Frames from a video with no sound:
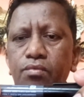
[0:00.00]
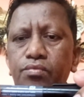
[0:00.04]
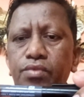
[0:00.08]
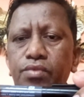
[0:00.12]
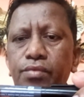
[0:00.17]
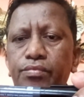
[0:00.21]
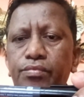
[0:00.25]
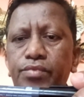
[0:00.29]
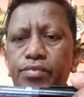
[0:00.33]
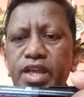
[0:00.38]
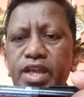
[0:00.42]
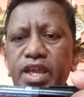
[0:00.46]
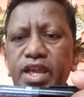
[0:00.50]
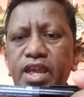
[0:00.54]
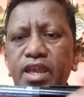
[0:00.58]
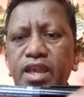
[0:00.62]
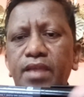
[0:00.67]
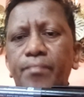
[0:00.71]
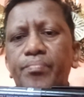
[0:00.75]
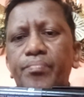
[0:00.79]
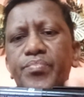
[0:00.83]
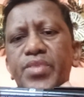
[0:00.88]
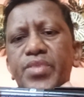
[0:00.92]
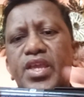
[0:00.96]

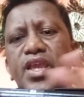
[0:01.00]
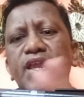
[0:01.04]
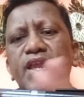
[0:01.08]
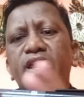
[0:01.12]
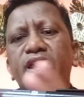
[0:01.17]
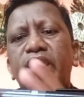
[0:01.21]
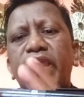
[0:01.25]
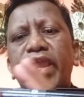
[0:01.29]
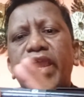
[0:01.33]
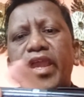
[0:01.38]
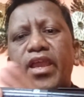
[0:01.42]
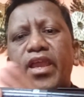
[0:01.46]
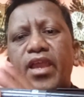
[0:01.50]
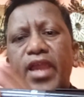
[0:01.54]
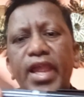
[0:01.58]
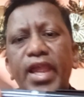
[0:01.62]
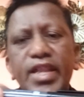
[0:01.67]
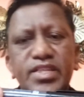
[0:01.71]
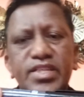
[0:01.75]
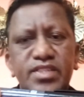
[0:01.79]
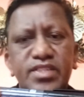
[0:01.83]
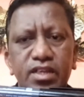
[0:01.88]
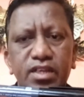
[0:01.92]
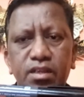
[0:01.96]

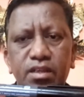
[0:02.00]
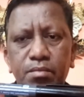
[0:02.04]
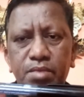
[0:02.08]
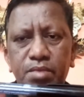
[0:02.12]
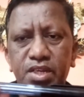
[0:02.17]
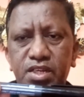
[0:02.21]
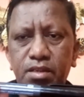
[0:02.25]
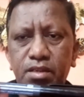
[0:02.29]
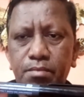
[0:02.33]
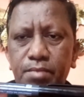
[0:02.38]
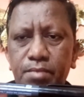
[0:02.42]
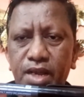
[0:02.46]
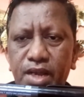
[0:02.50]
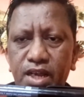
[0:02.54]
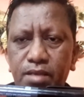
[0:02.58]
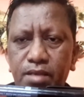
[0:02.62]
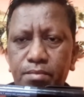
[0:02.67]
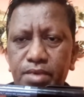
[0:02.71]
58 centimeter mark,